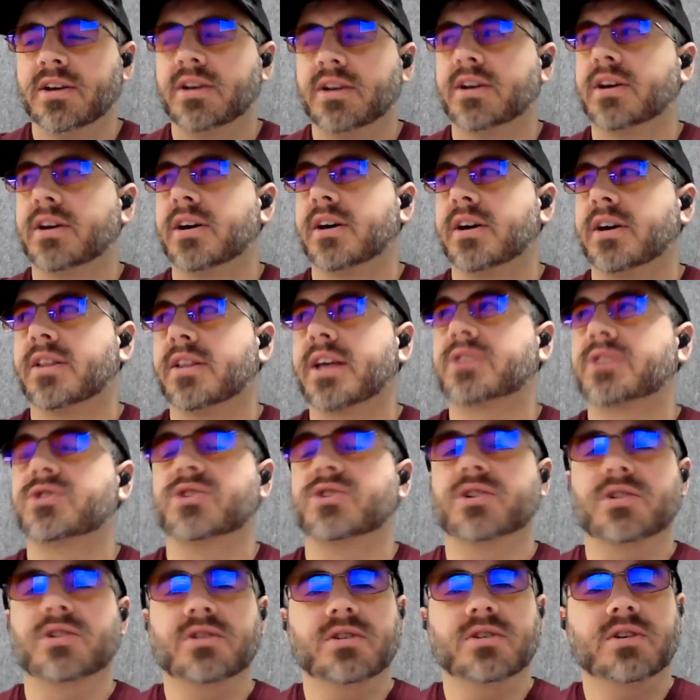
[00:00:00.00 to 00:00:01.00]
last
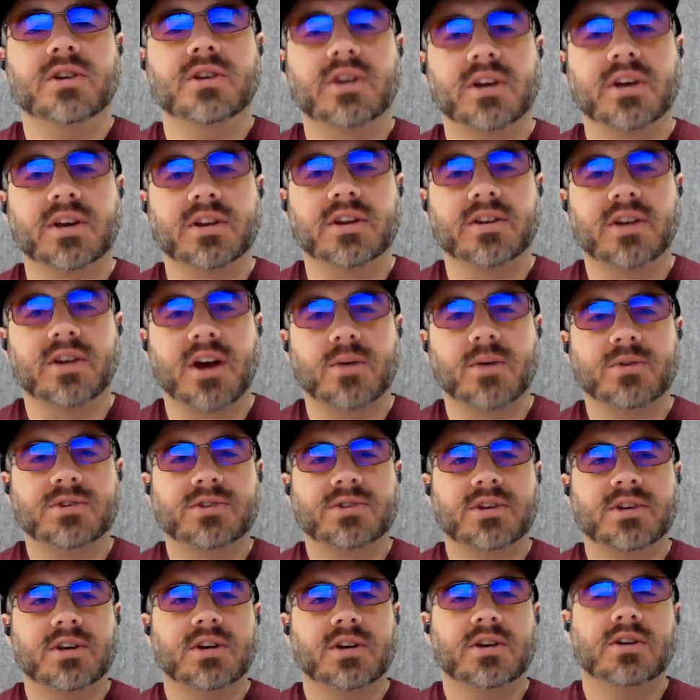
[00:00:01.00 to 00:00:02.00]
year, and I would
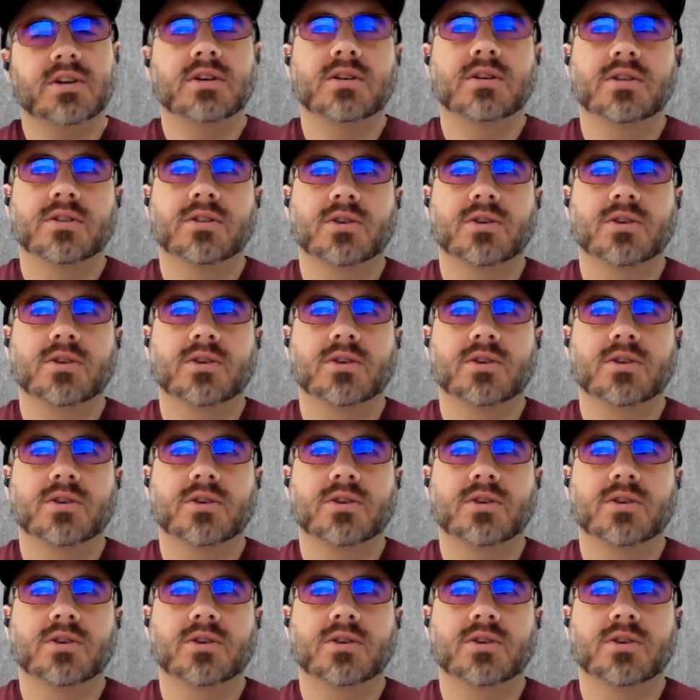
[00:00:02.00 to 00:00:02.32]
say